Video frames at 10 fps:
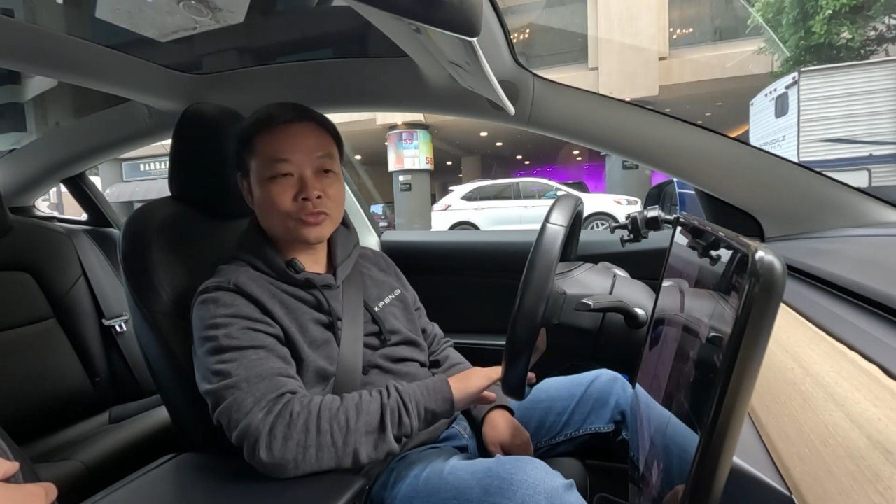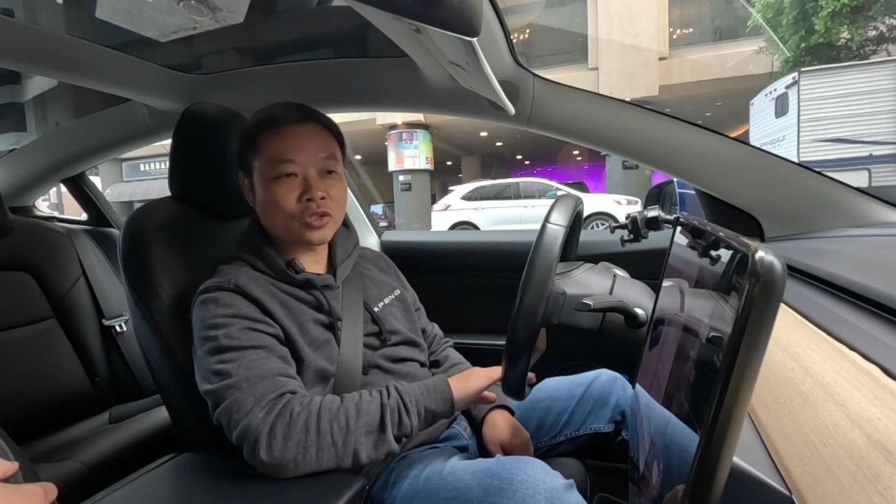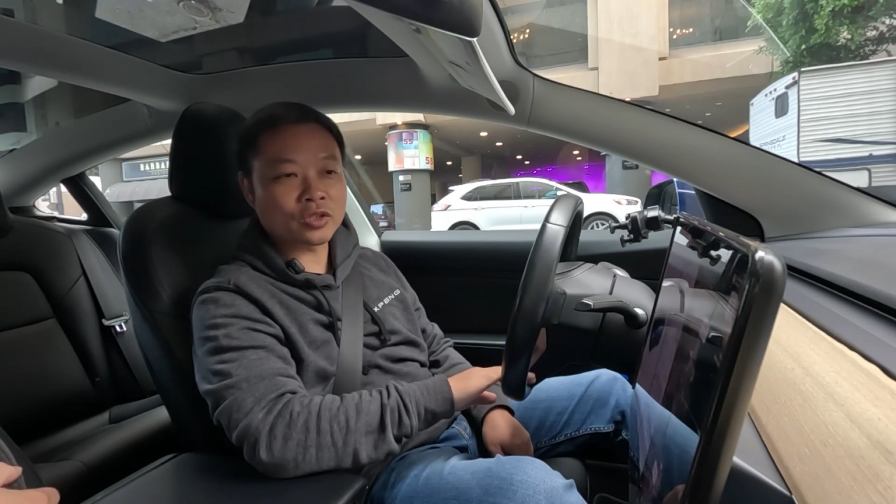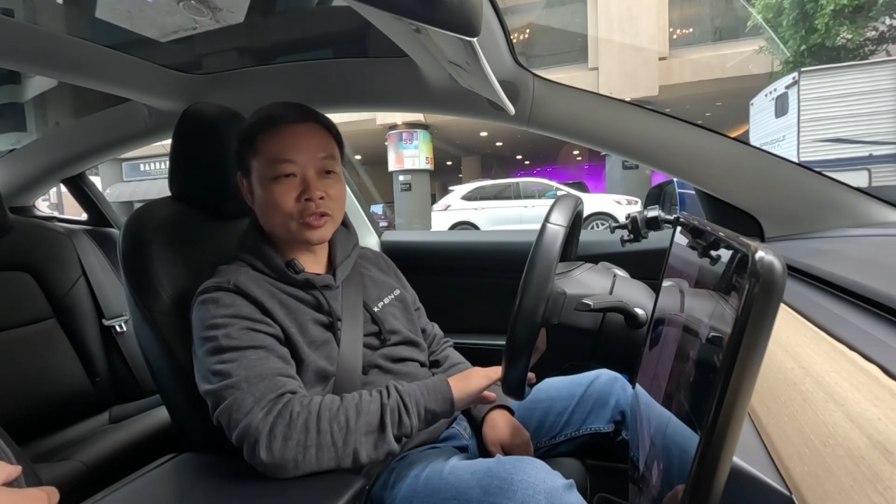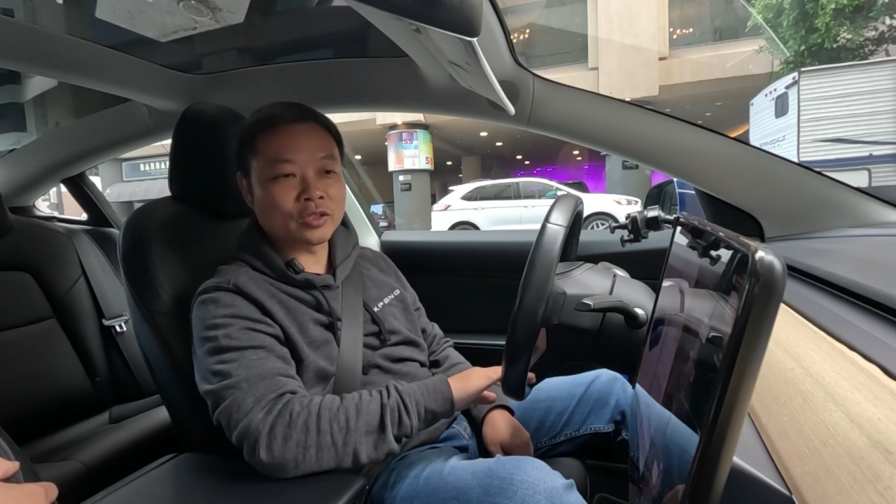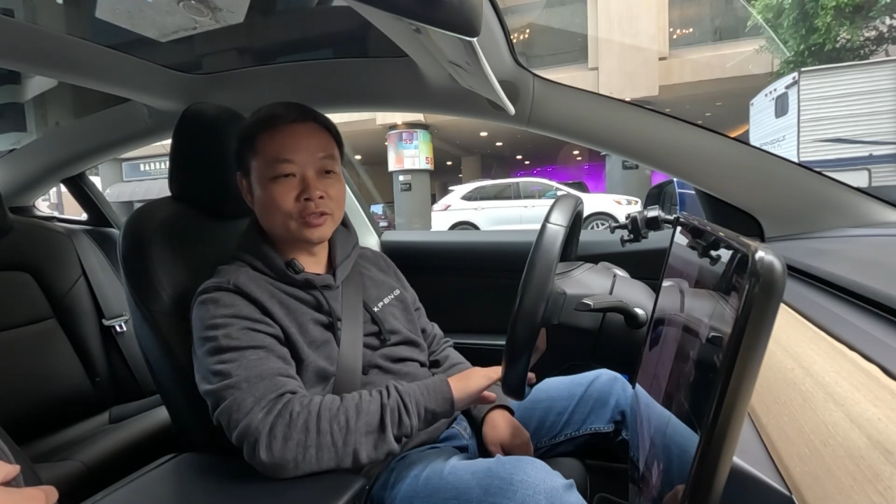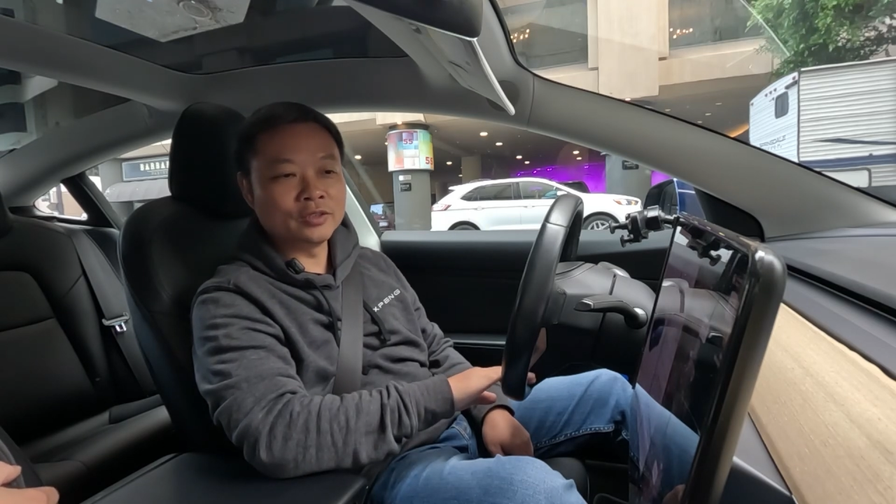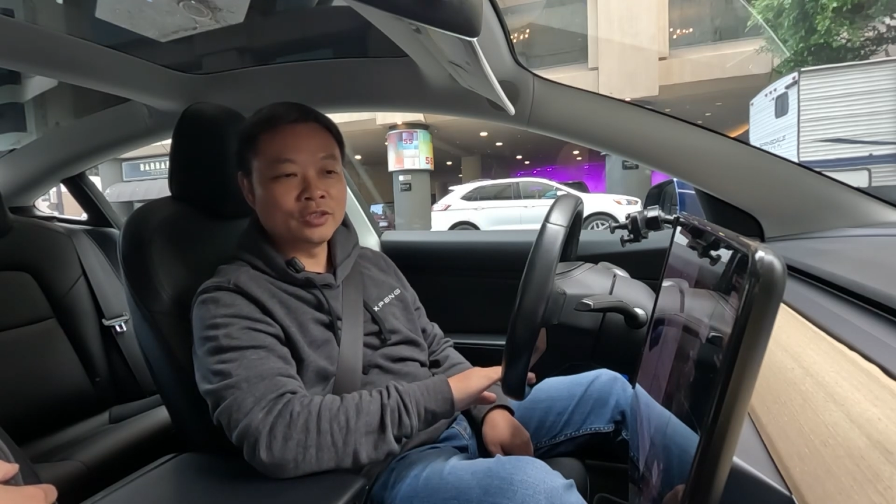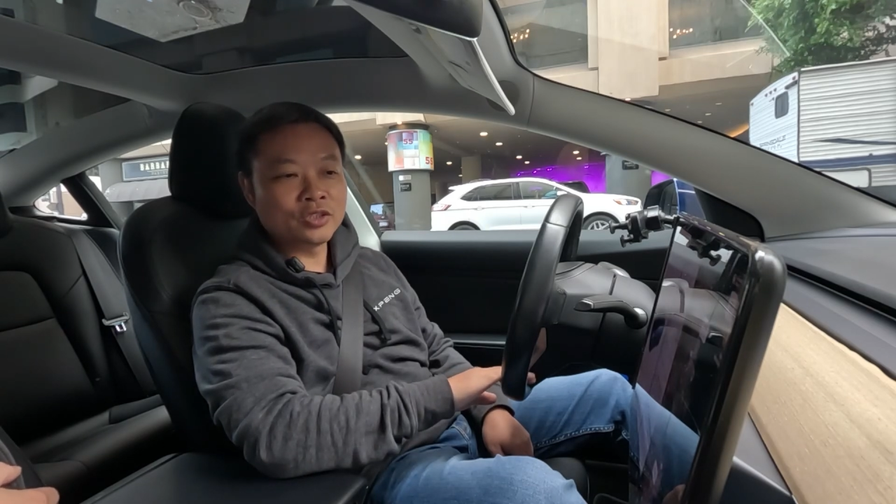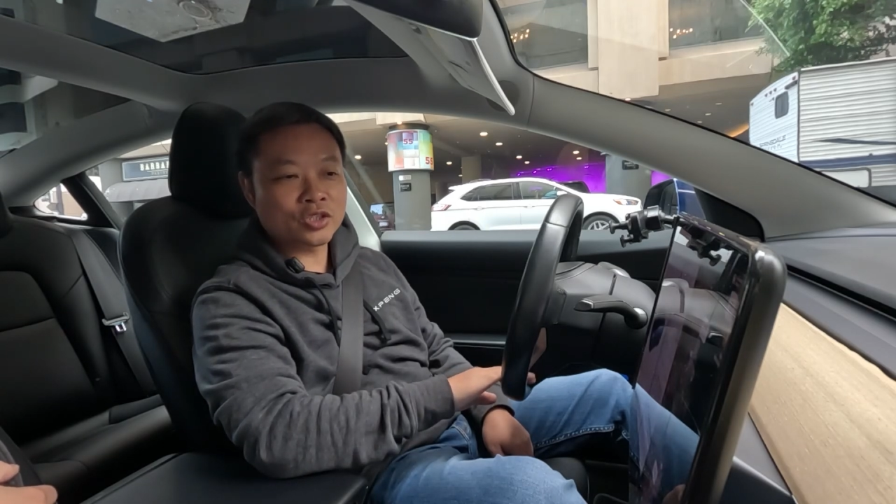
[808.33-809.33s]
to seeing more
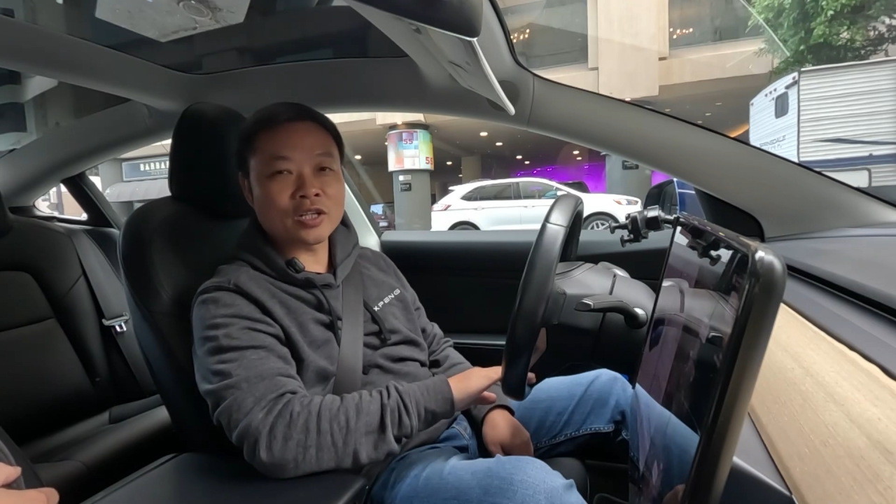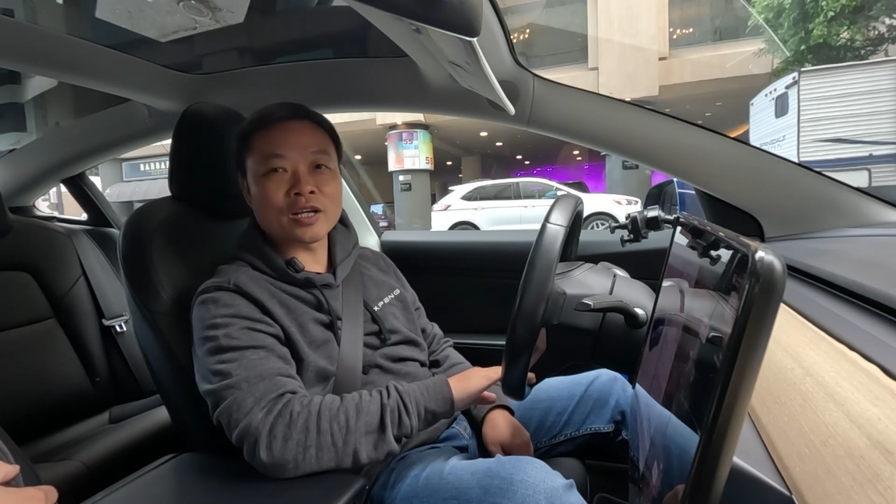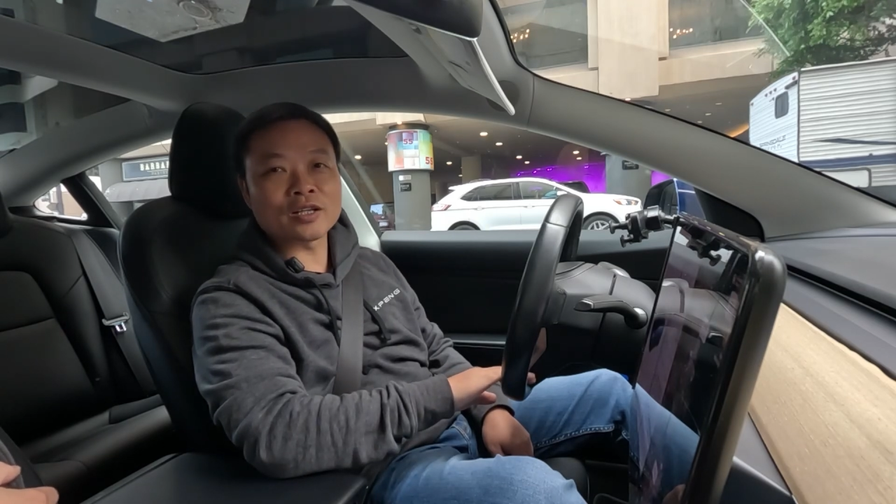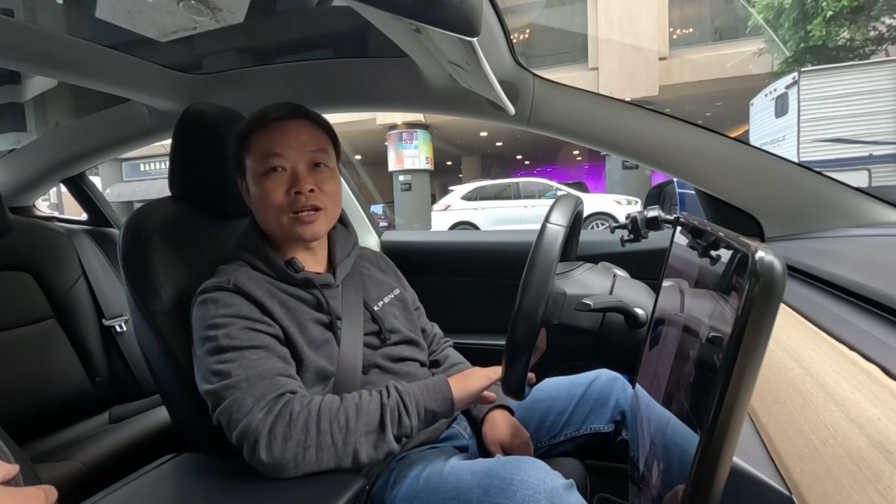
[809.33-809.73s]
and more autonomous